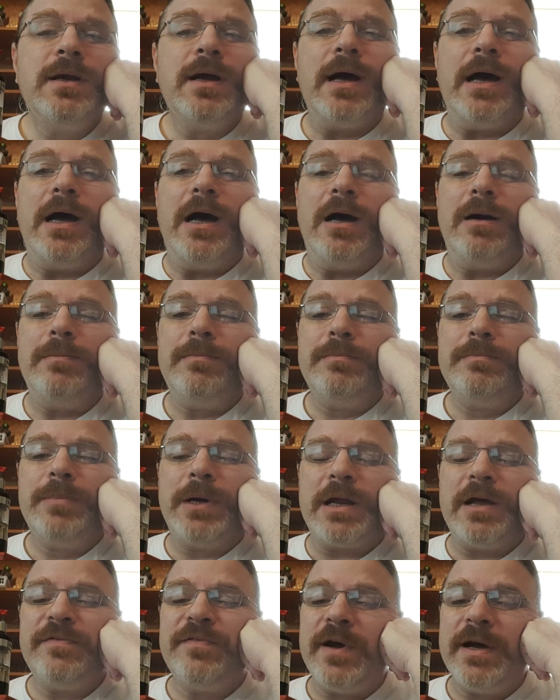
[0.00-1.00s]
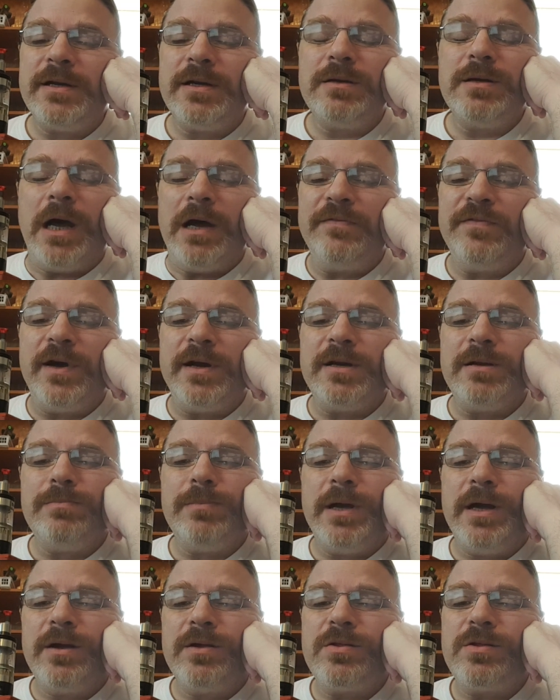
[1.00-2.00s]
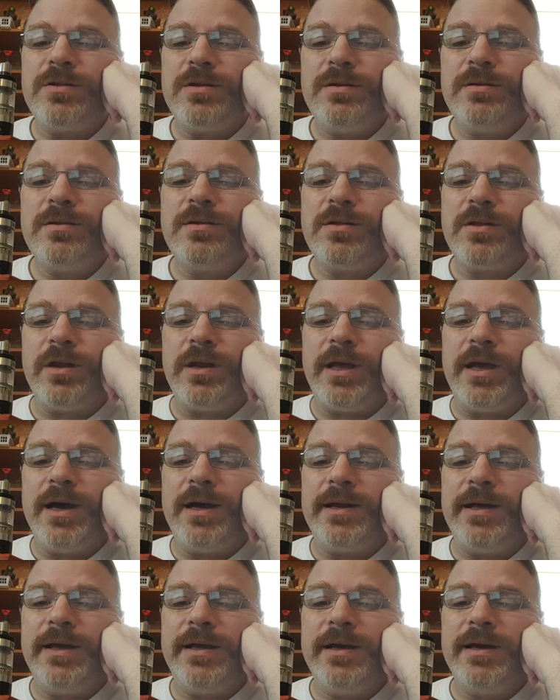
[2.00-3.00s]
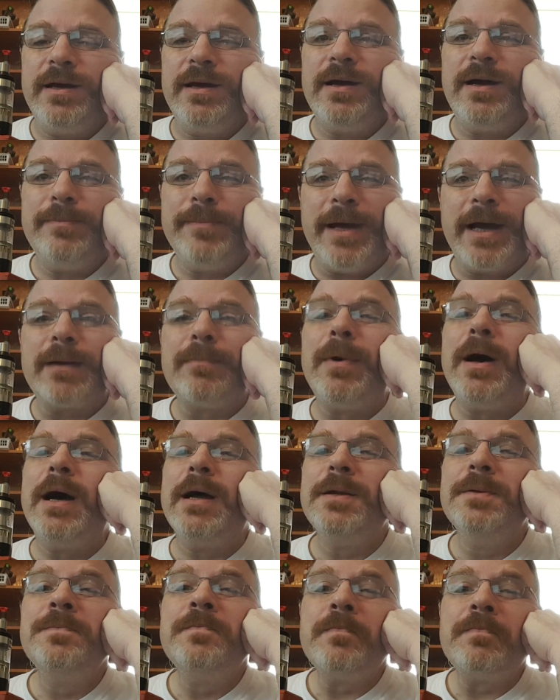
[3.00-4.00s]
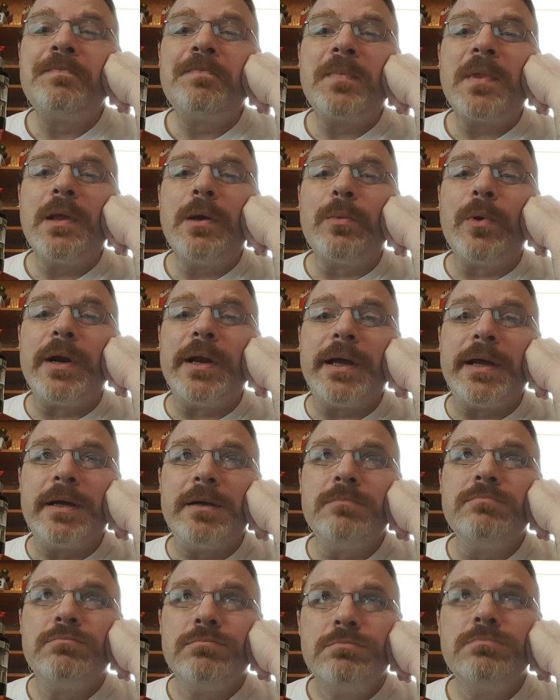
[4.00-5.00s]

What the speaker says: But I find it best sitting on a mech mod, running